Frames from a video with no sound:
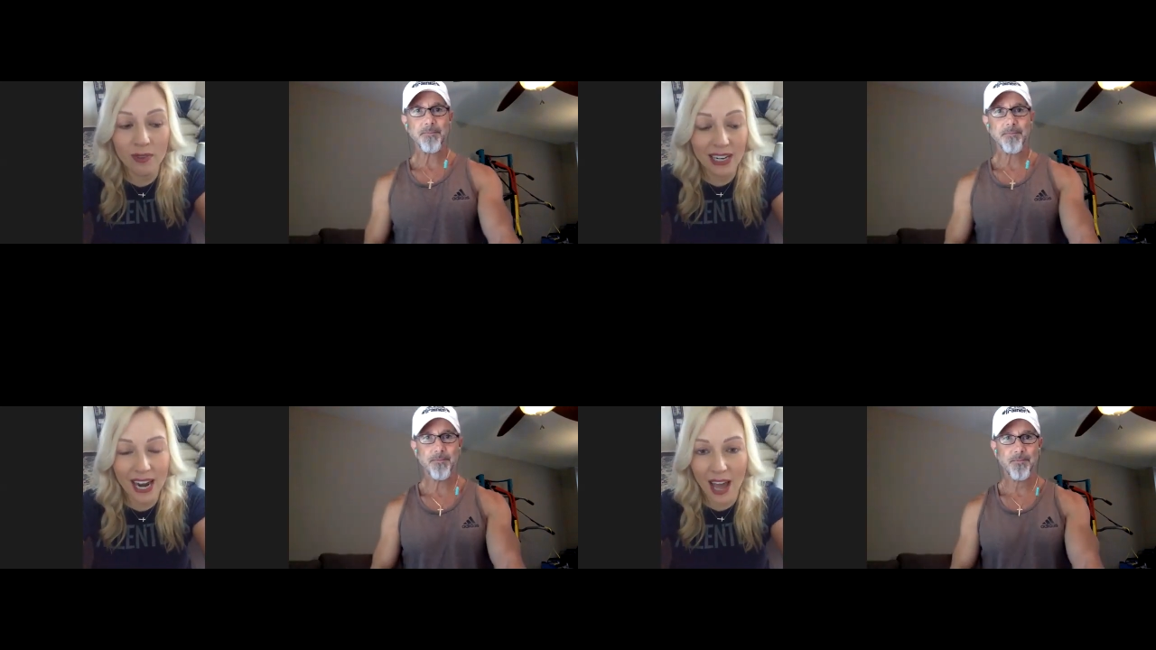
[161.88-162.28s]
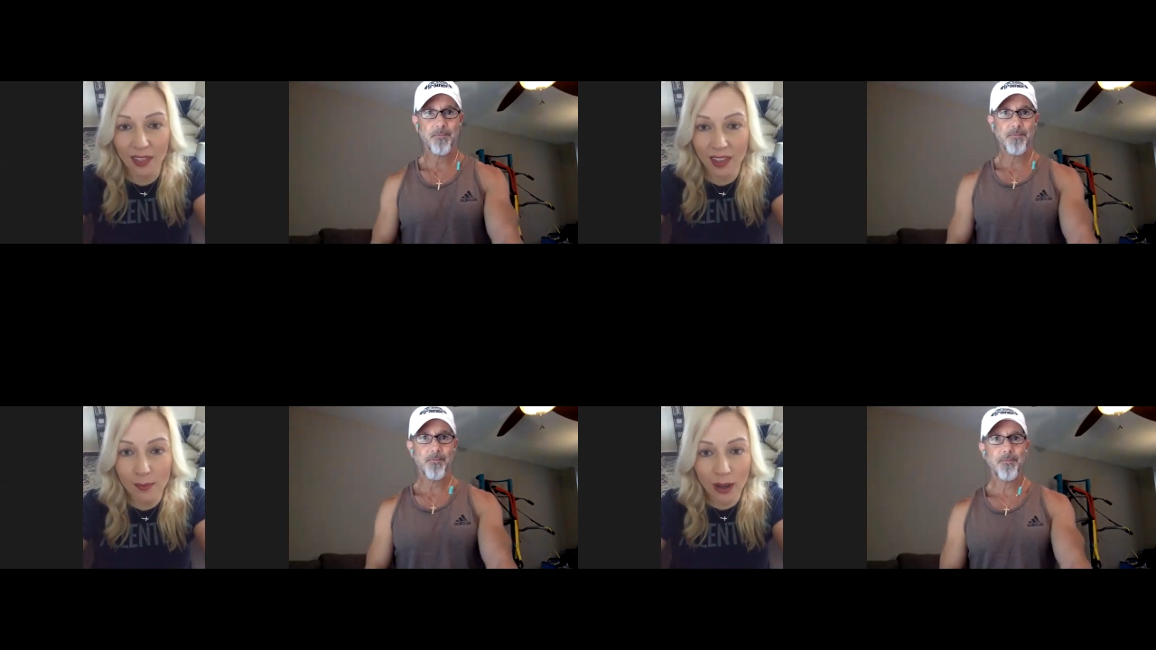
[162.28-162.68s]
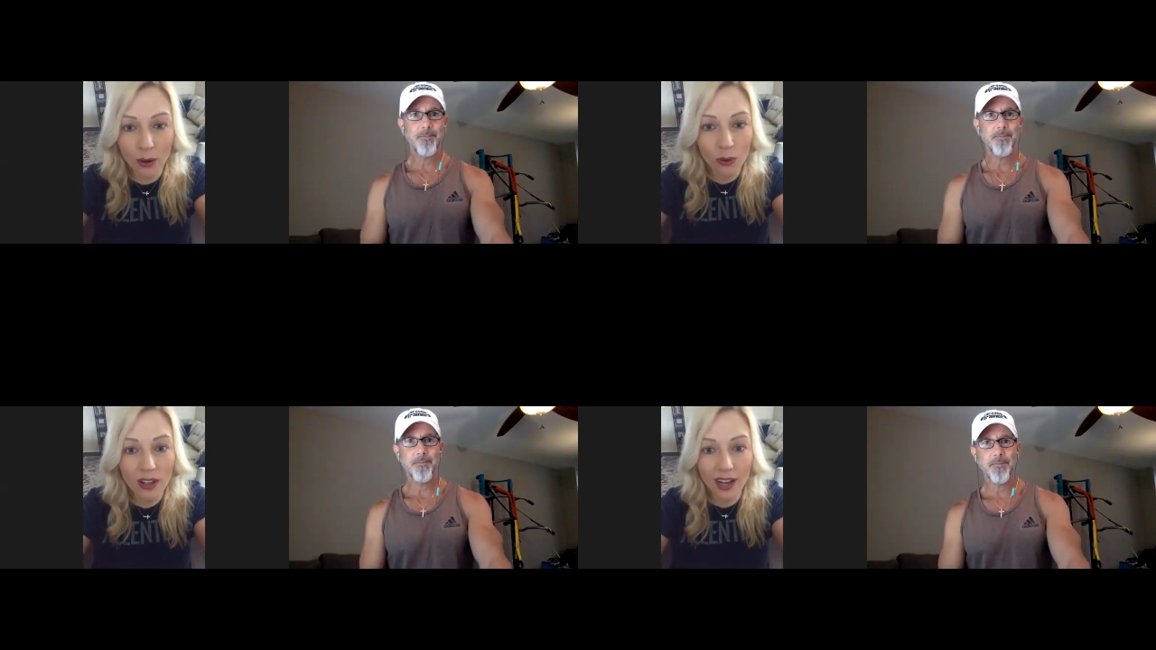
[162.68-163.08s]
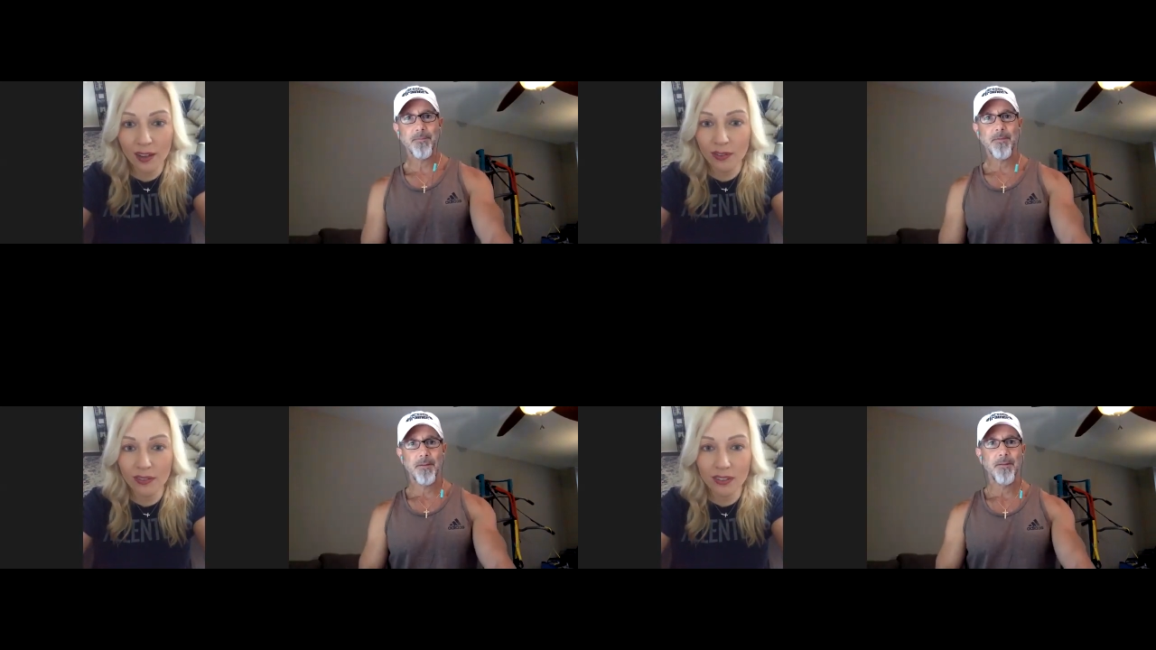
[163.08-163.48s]
Speaker 1: been an athlete my whole
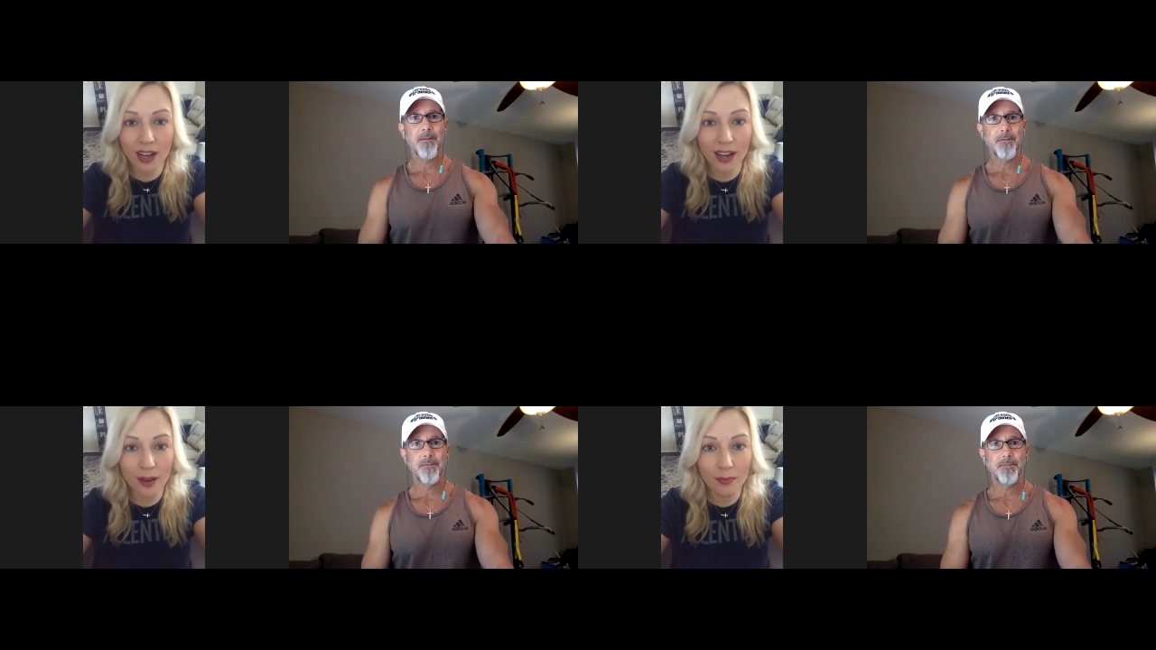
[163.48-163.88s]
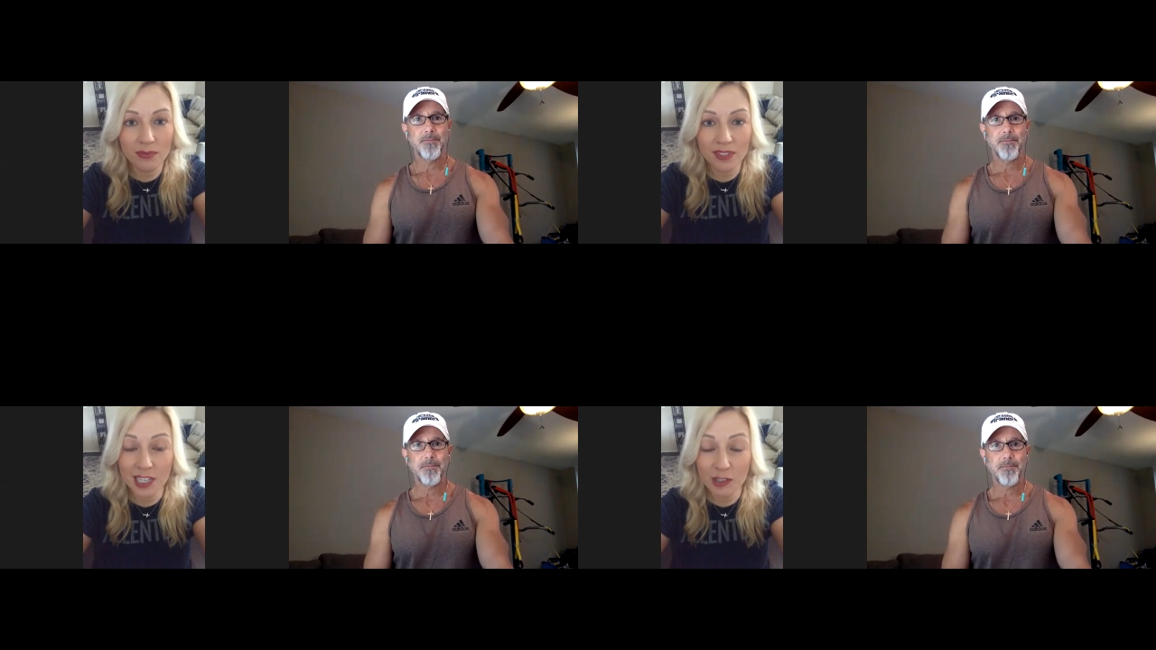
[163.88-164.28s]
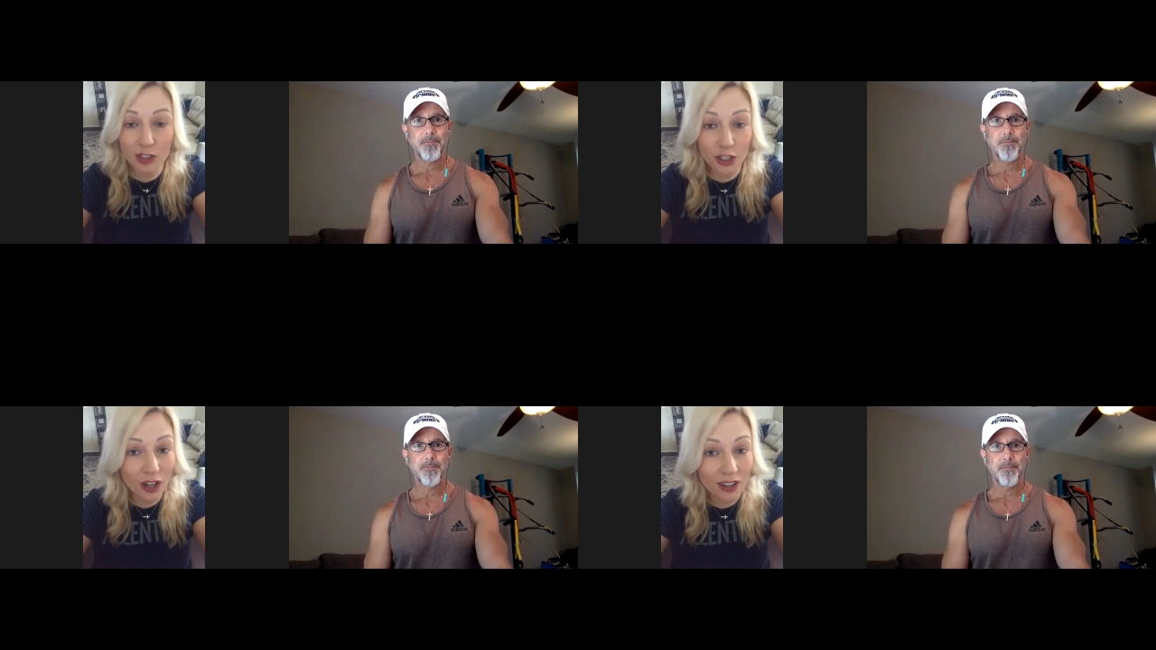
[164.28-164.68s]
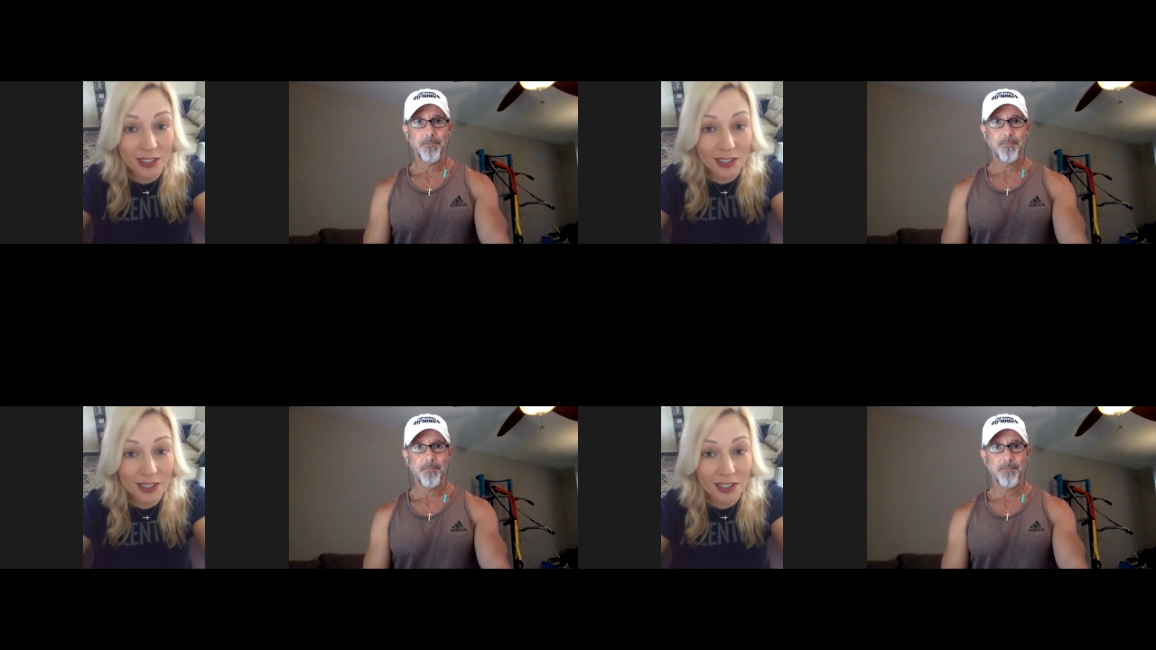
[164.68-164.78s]
life. I'm six foot tall,